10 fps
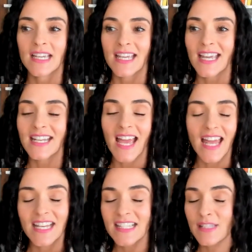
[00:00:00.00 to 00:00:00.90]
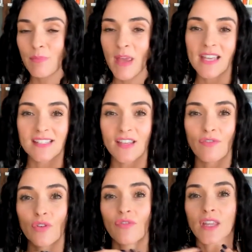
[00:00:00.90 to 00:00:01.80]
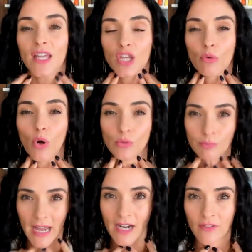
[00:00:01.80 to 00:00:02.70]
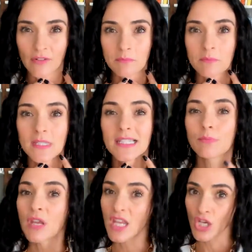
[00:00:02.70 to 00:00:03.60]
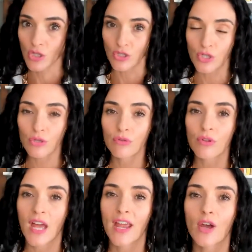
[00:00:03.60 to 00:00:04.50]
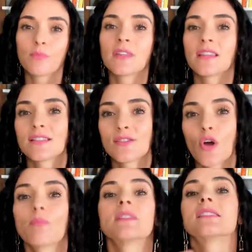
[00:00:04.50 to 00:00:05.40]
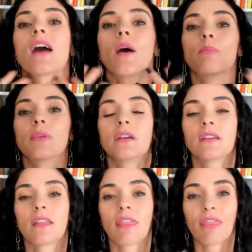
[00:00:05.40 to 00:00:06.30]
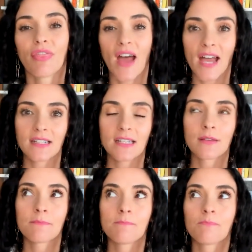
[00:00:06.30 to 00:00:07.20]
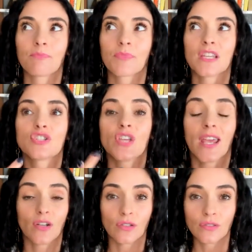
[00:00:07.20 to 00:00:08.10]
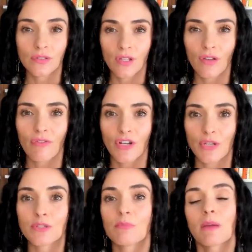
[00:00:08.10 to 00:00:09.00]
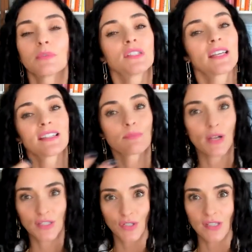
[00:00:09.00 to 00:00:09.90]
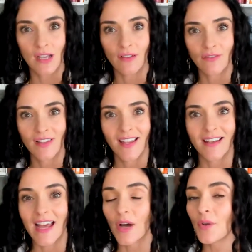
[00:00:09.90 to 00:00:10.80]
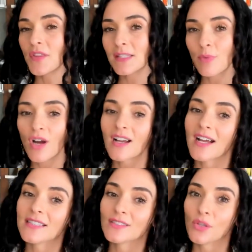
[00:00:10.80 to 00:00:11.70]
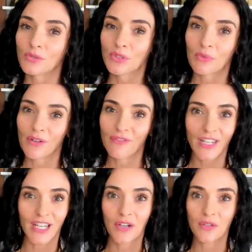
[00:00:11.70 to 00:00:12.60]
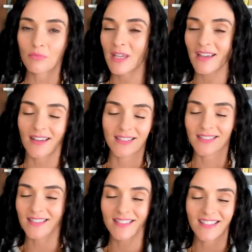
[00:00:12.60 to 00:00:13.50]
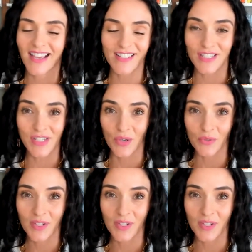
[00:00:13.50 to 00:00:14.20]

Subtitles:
any space, if you feel like you hold back from speaking your truth, I hope that this opens up that channel for you to be able to express yourself. Now, this part I don't do on video because I just don't.